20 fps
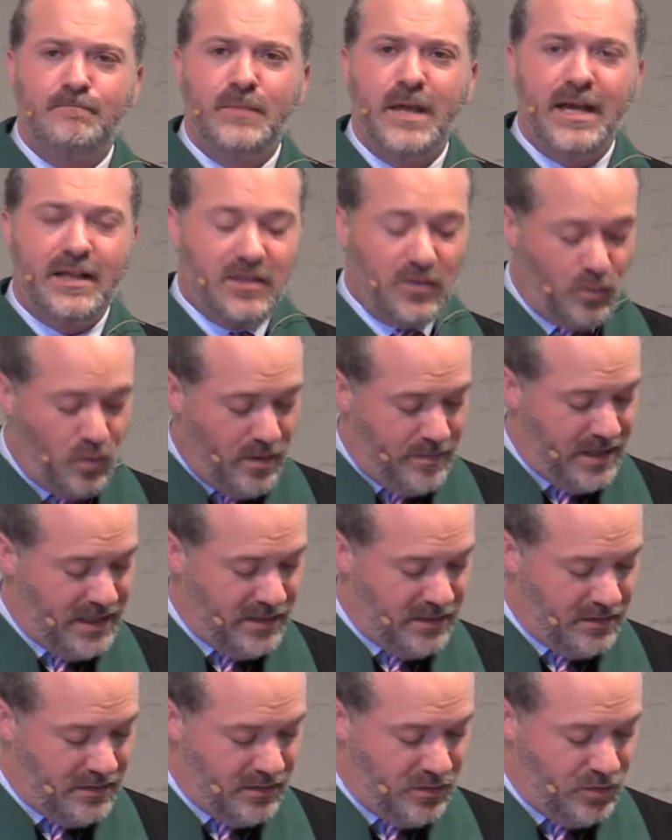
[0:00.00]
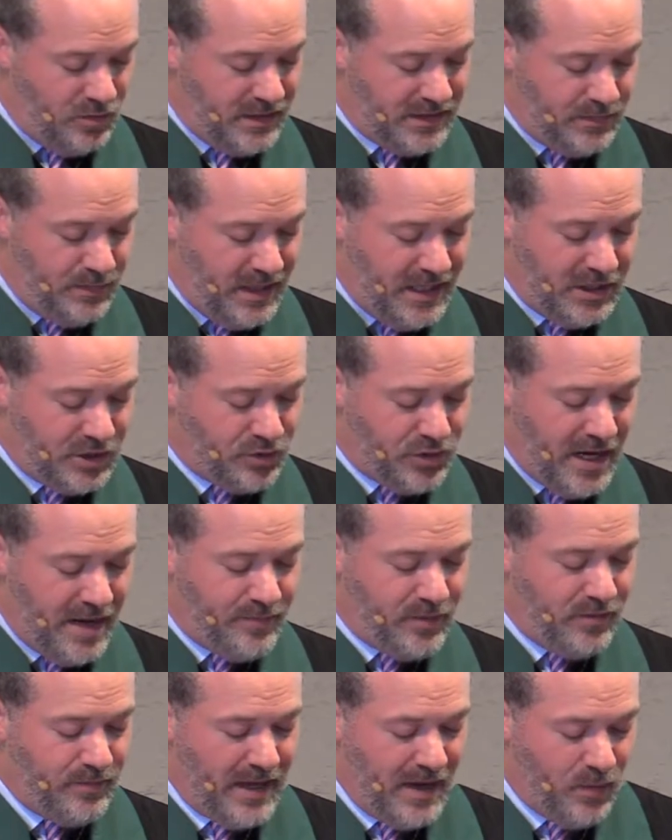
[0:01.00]
Like the woman who is being
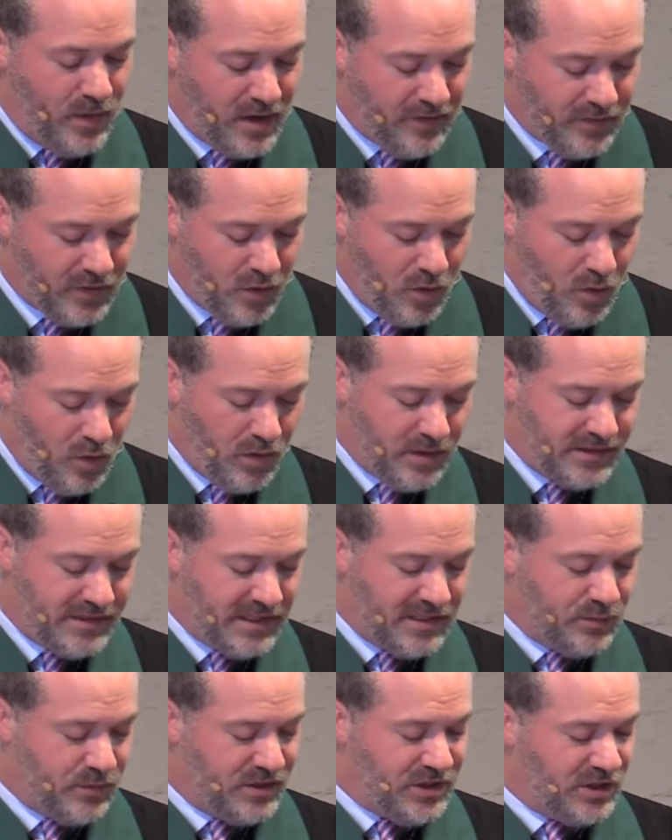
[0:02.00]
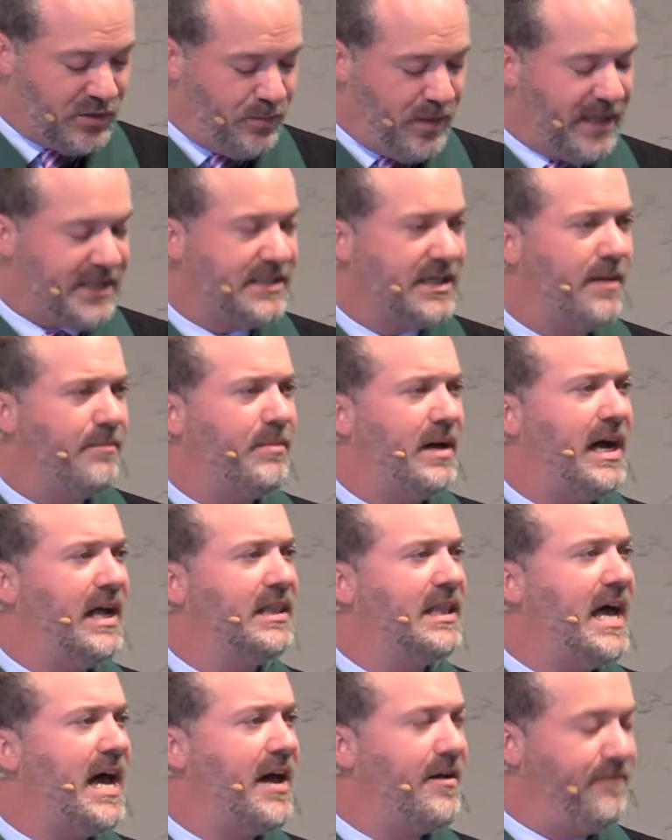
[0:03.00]
trampled by one of her horses, which is picked up
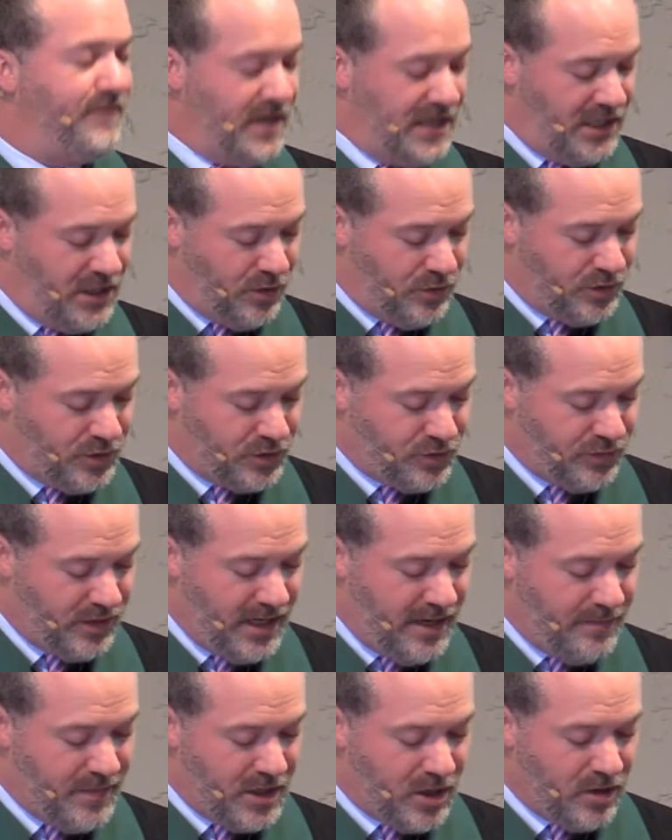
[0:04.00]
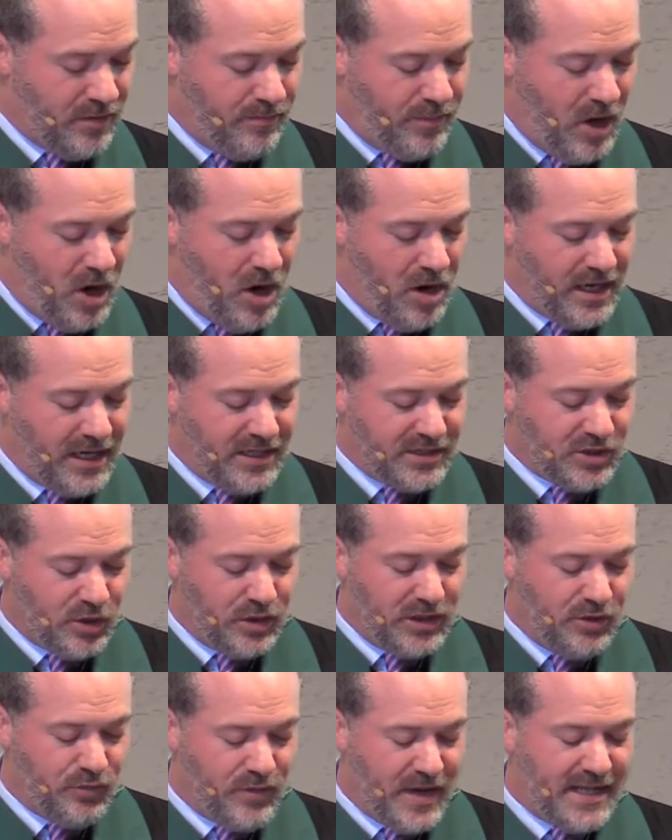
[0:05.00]
by a live video stream in her barn and is
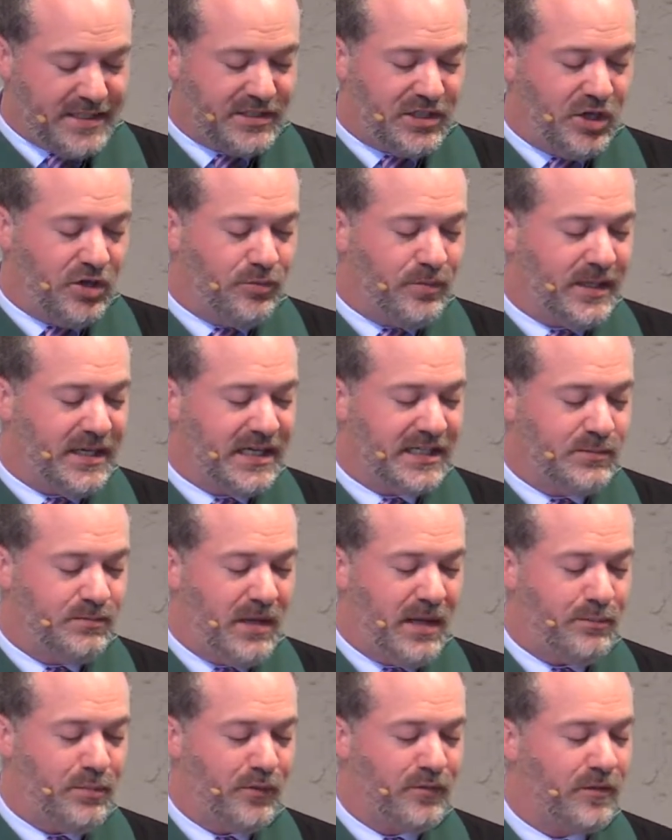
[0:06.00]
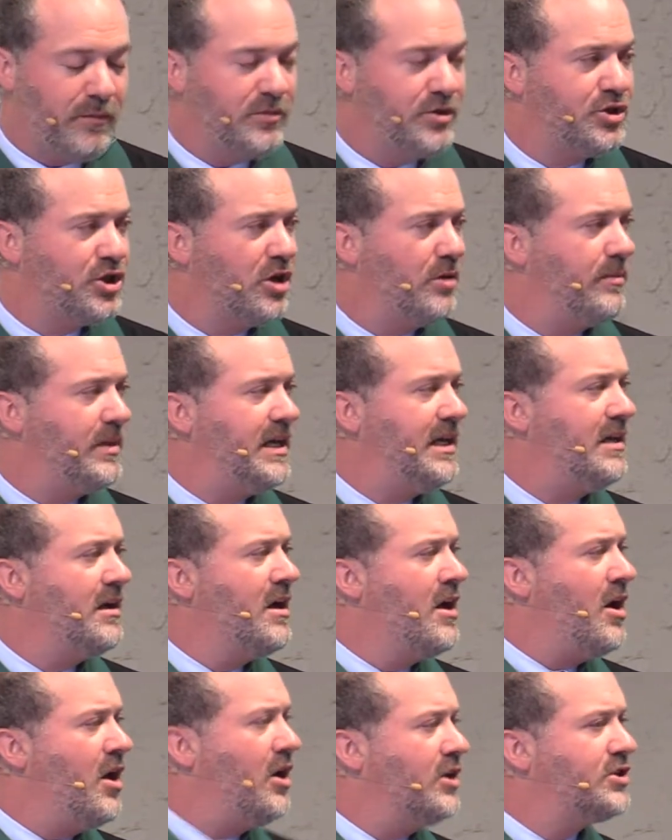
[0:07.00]
only rescued because people from
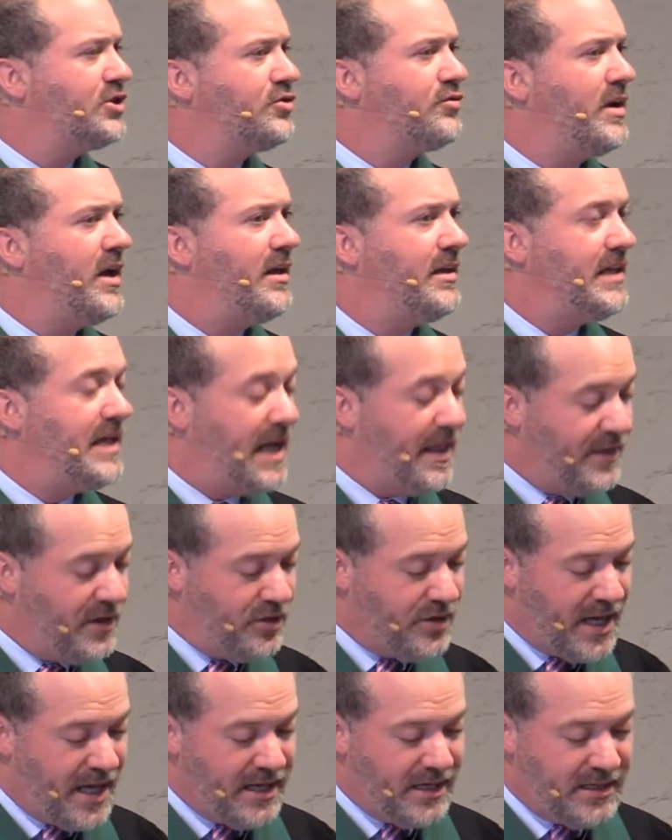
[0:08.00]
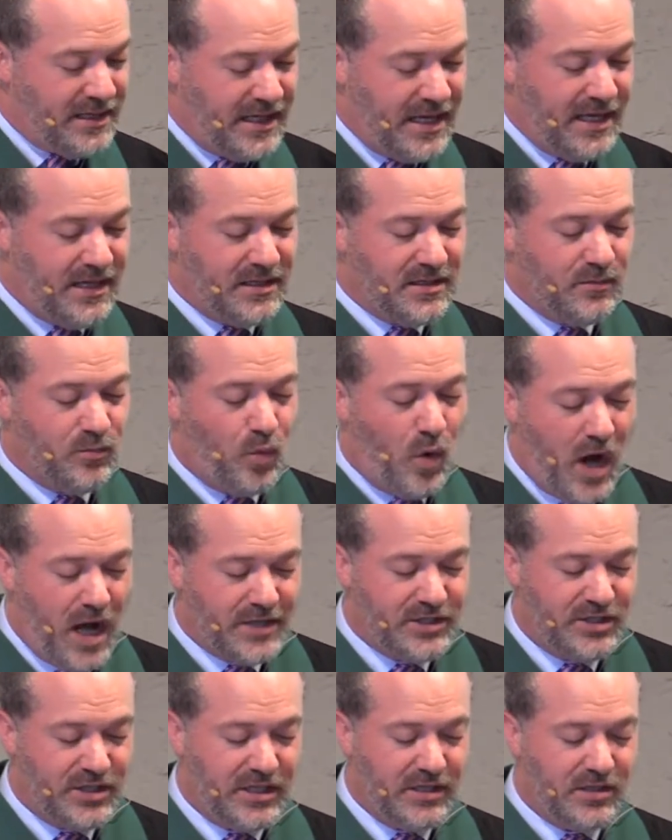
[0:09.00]
Germany, Australia, and the United Kingdom
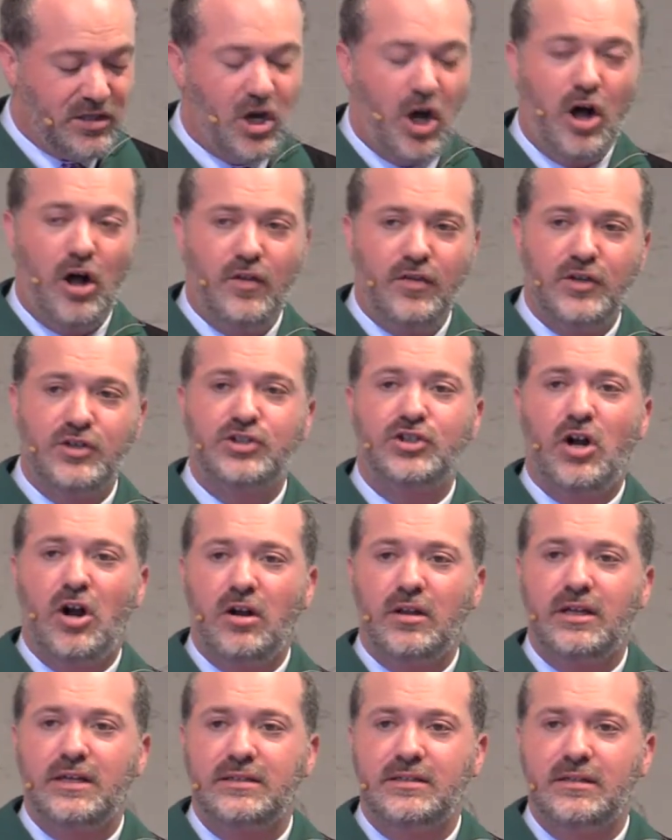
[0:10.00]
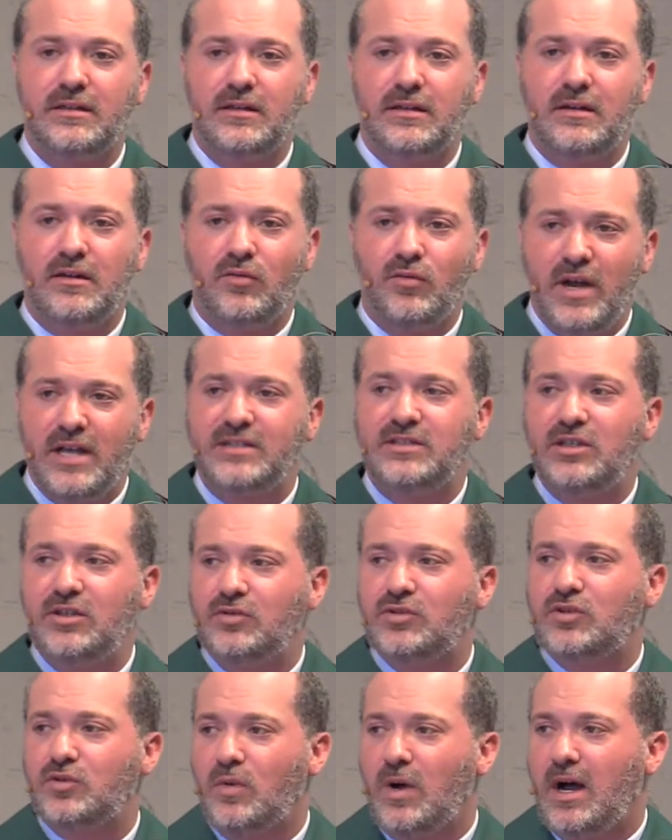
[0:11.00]
watching called the Charlotte
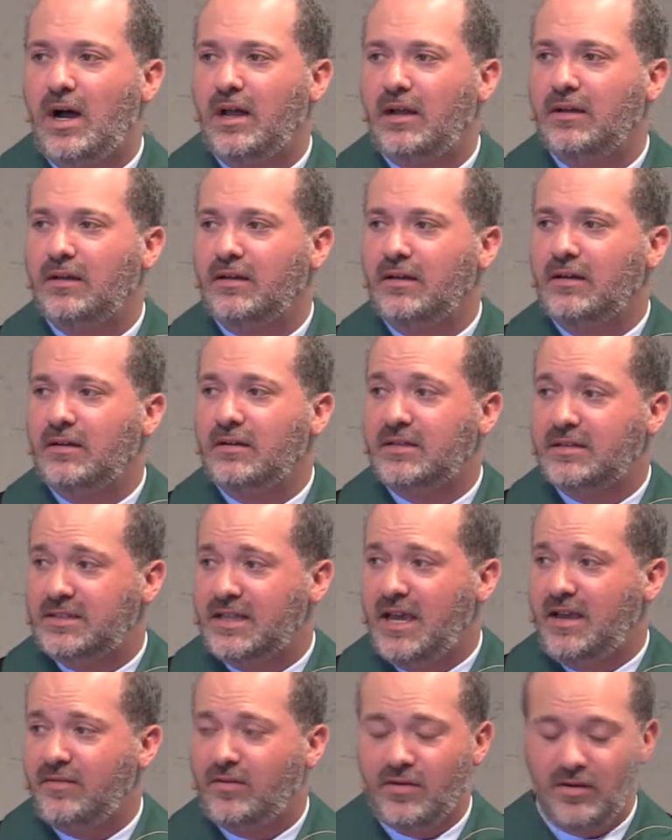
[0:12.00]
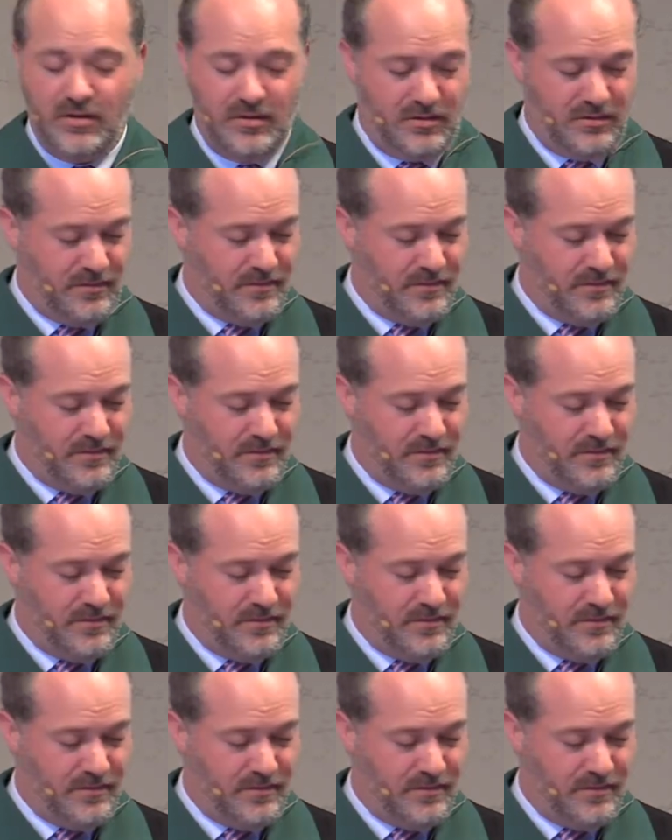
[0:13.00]
Rescue Squad to save her.